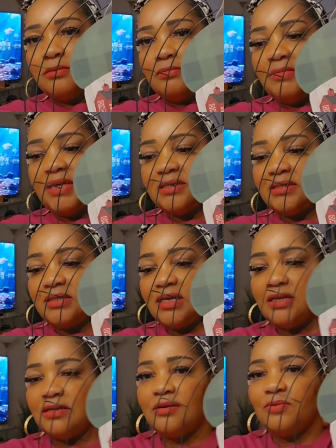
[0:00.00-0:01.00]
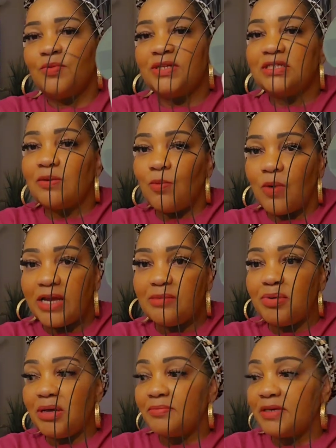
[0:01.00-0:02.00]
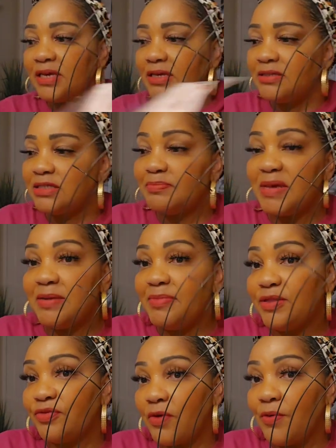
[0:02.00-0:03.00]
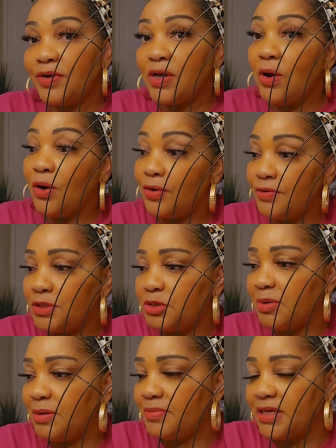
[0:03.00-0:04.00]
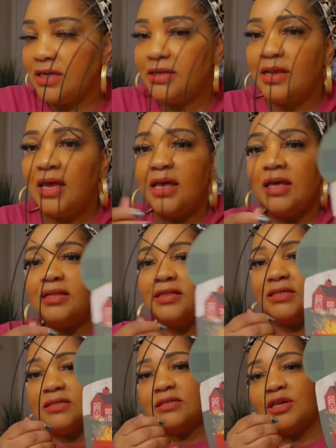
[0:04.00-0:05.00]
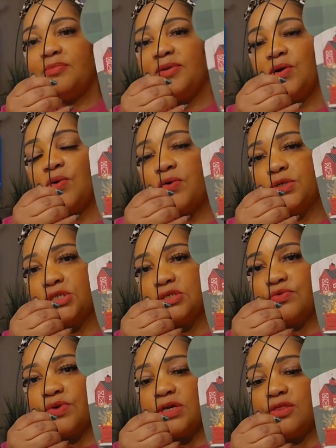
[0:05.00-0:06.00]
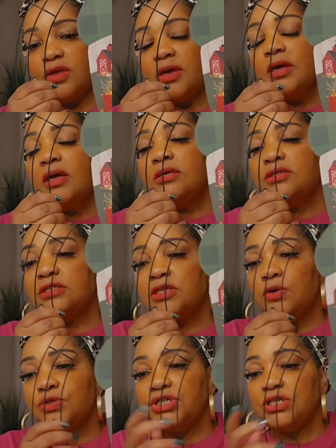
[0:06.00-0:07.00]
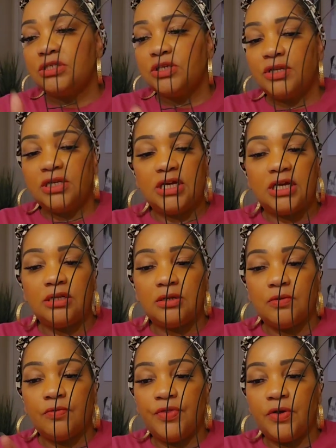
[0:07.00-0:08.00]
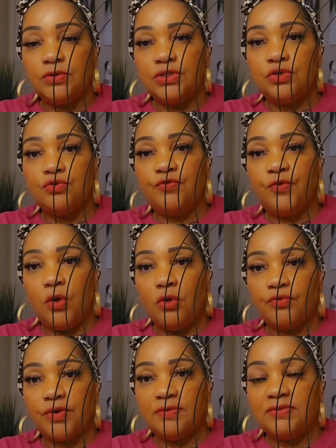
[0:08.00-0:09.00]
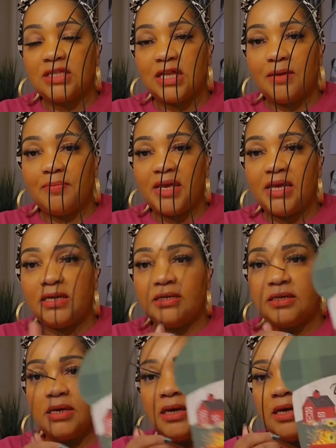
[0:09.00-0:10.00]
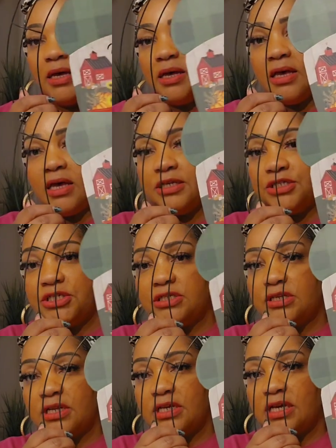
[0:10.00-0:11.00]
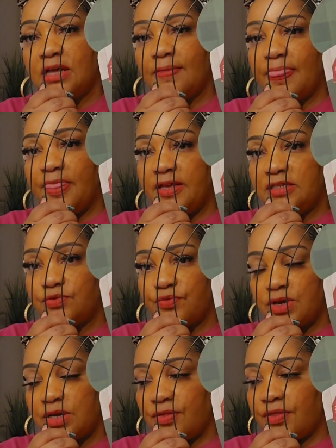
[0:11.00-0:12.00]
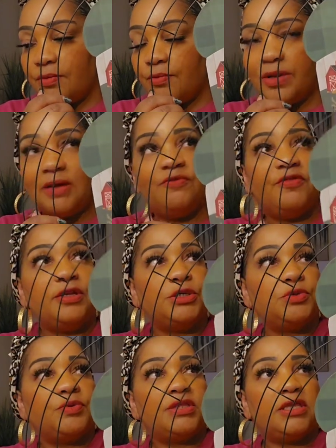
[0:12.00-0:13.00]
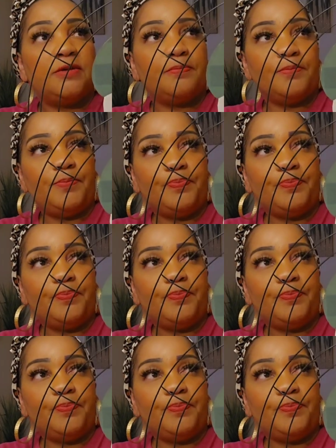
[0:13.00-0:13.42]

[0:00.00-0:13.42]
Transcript: Mixed in with some white pumpkins, maybe throwing an orange pumpkin. This is going to be a gorgeous wreath. So she's going to get those two full wreaths that I made, and she's going to get this wreath when I finish with it,